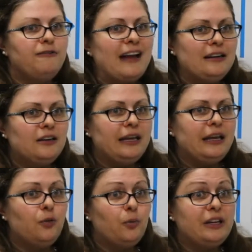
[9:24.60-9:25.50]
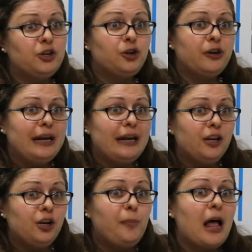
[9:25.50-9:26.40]
Finally, when you're
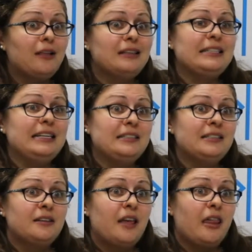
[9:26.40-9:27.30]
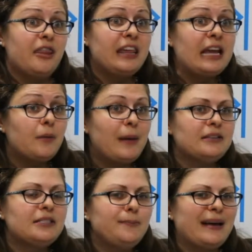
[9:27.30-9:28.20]
creating your policies, think
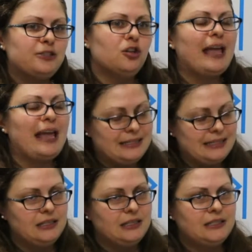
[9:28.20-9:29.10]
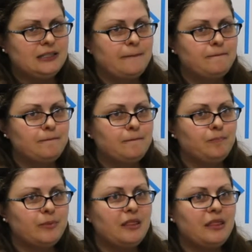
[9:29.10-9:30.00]
about special cases.
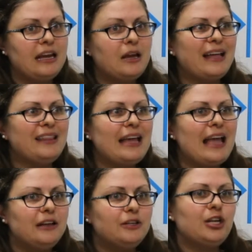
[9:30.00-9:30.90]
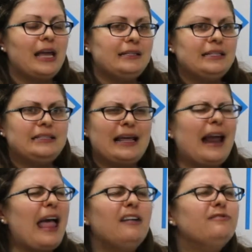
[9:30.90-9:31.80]
Think about the edge cases
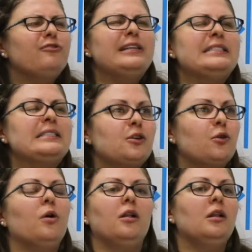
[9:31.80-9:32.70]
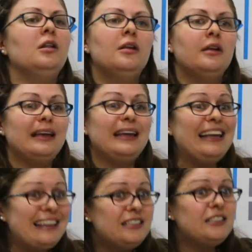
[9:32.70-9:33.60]
that every school
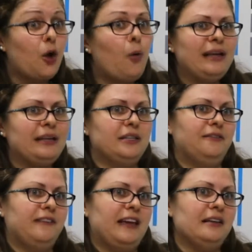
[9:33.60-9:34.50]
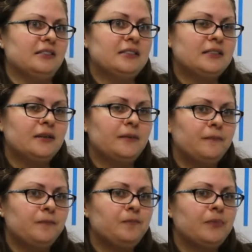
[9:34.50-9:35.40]
is going to face.
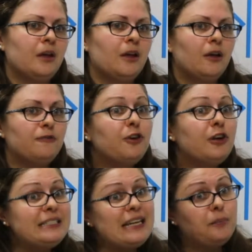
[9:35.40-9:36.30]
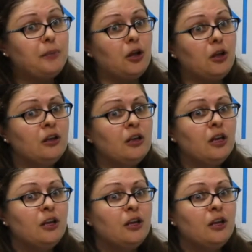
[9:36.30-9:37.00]
For example,